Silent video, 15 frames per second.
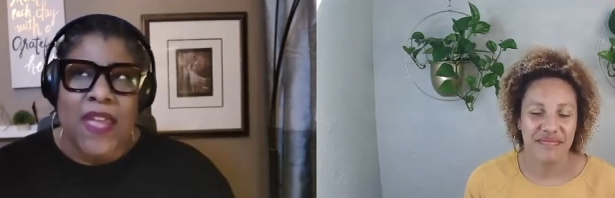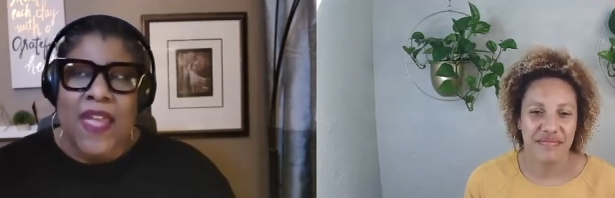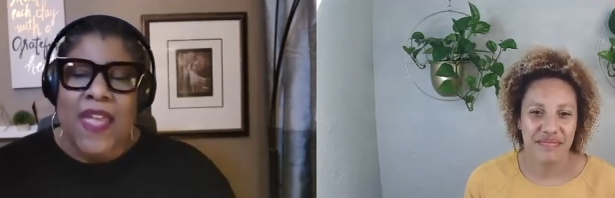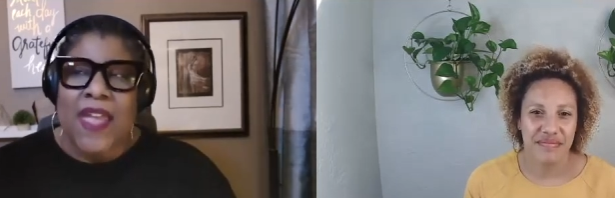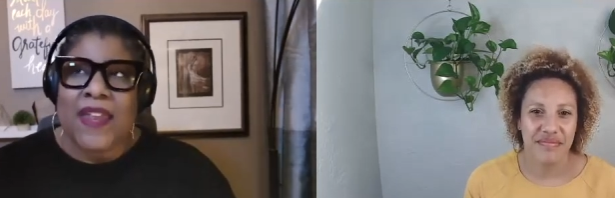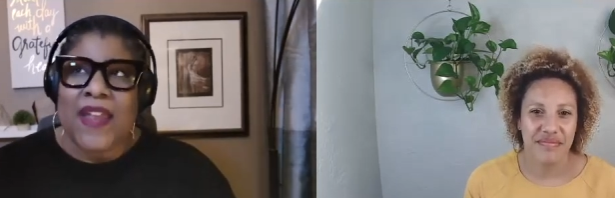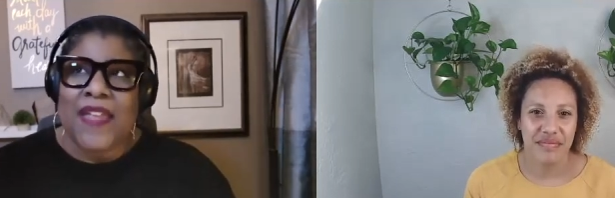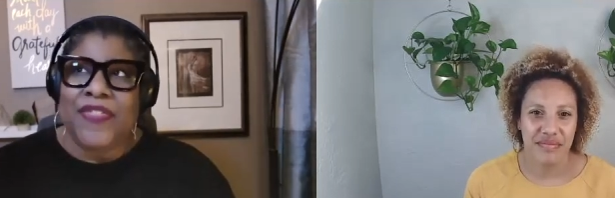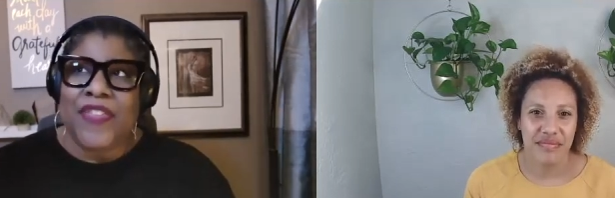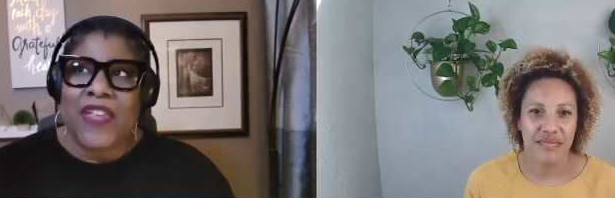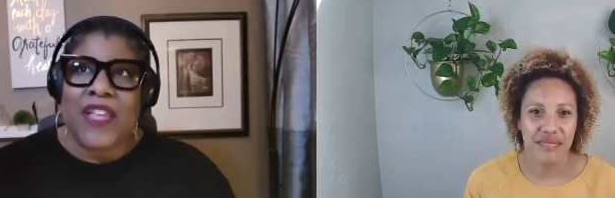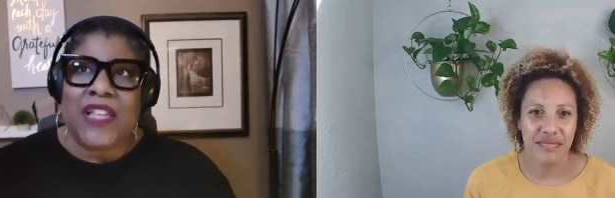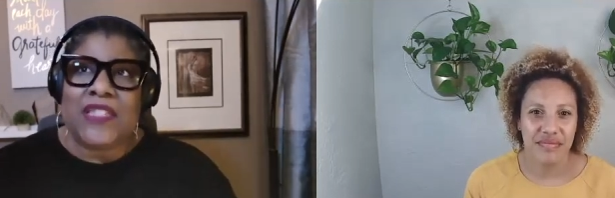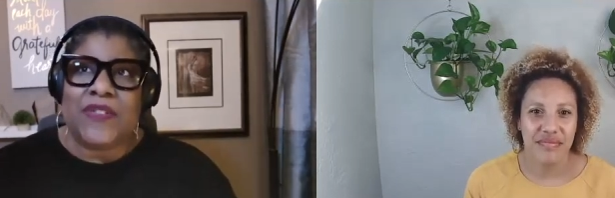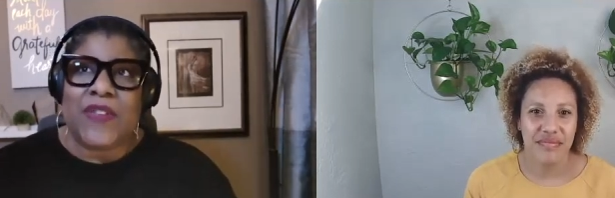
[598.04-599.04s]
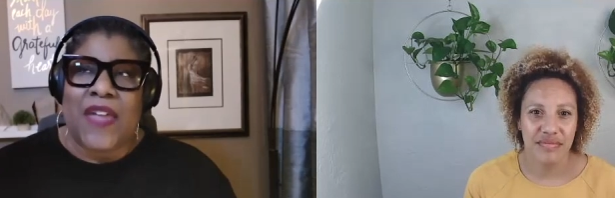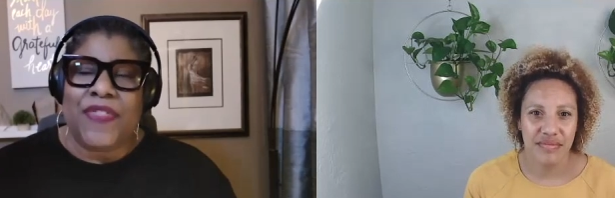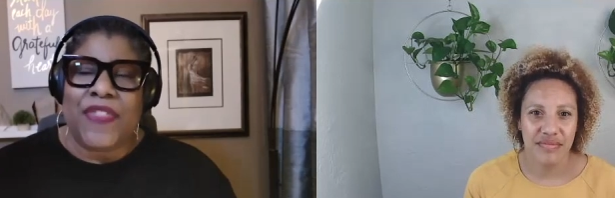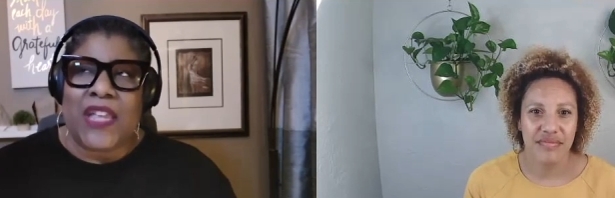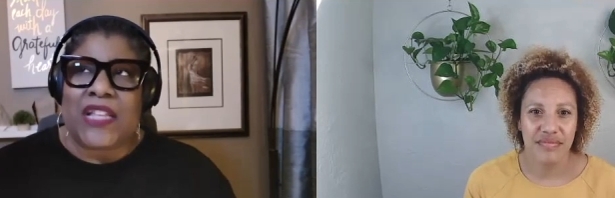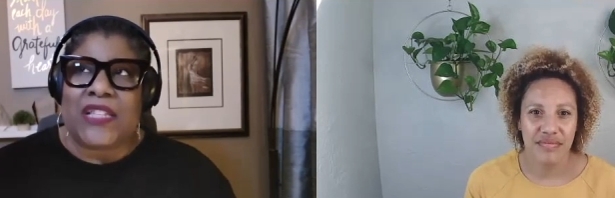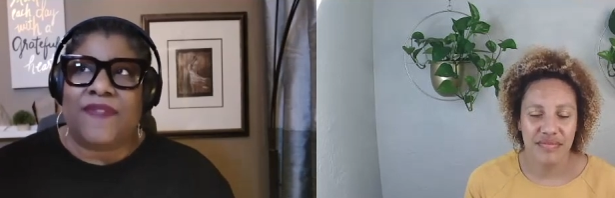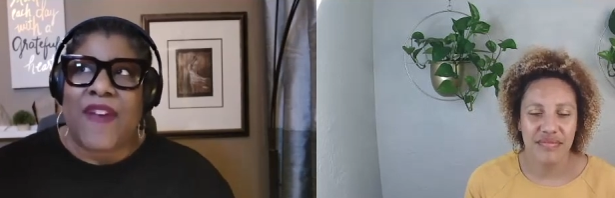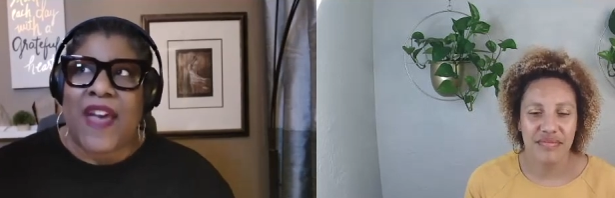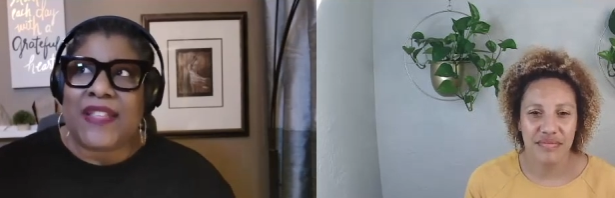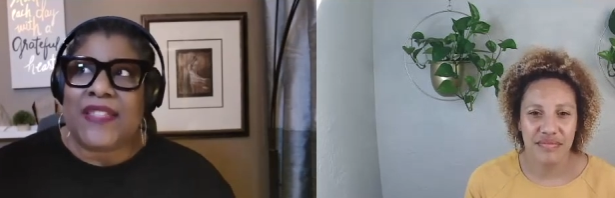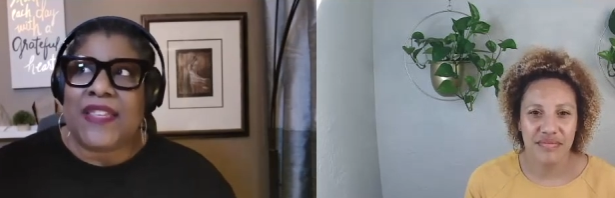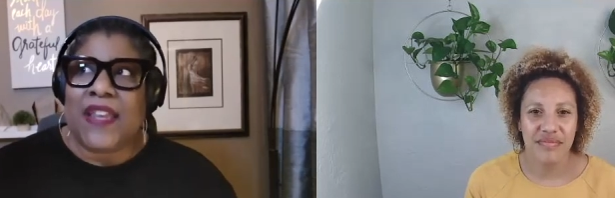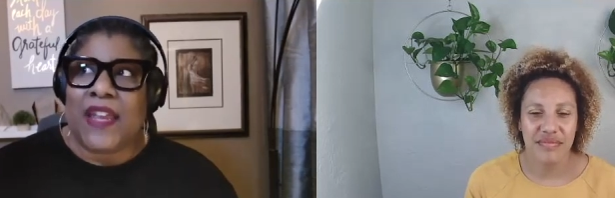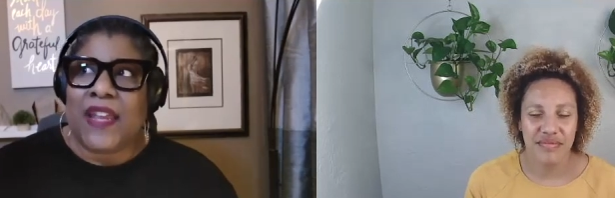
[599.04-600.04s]
Speaker 1: And I think it's I think it's
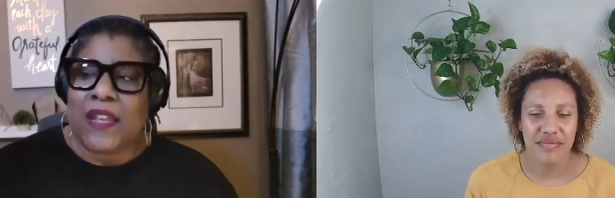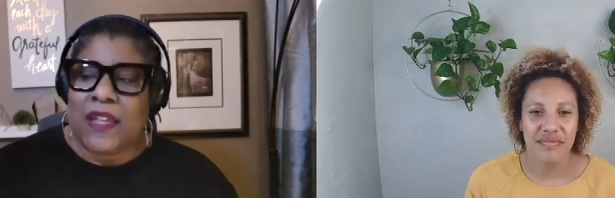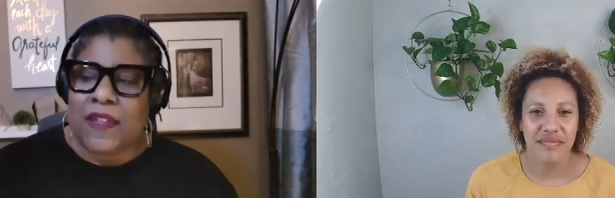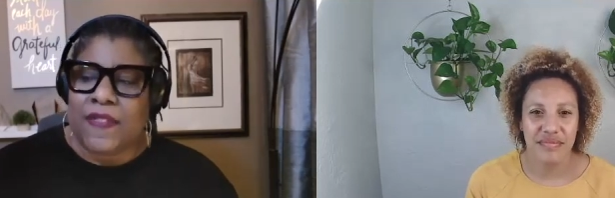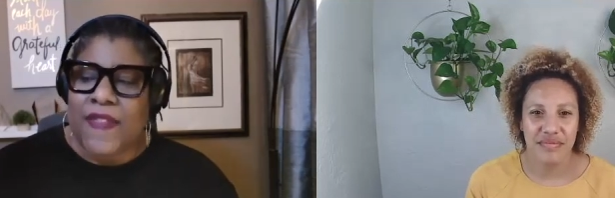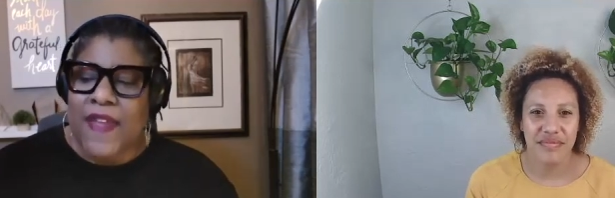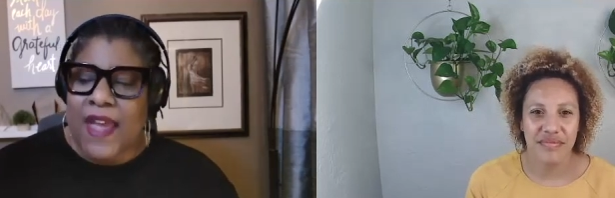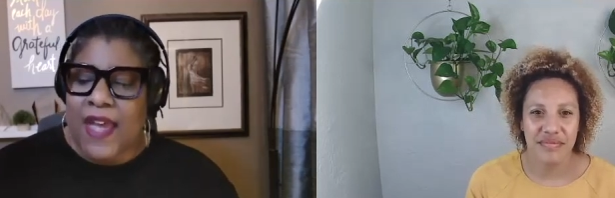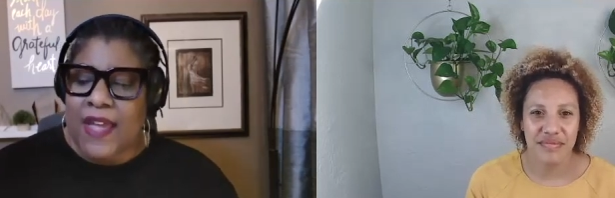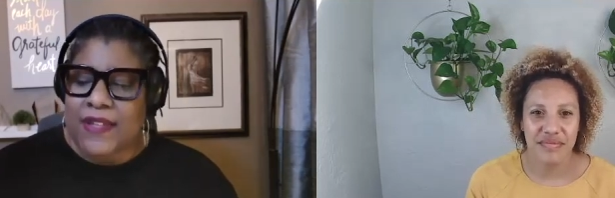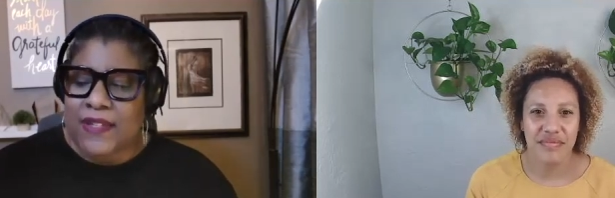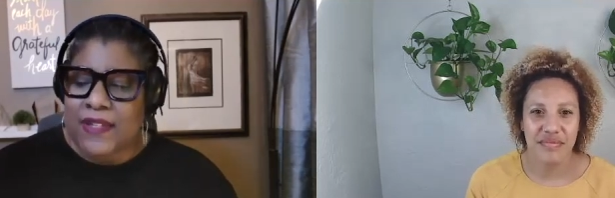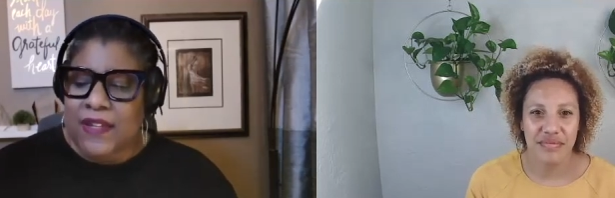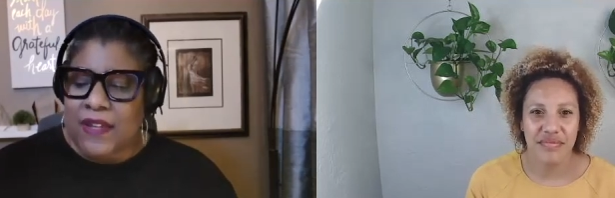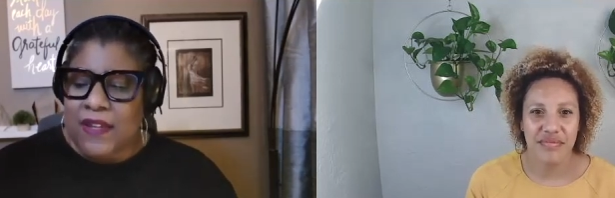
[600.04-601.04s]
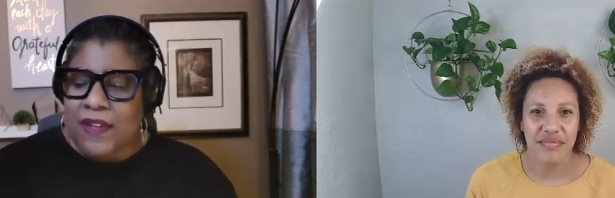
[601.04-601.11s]
fascinating that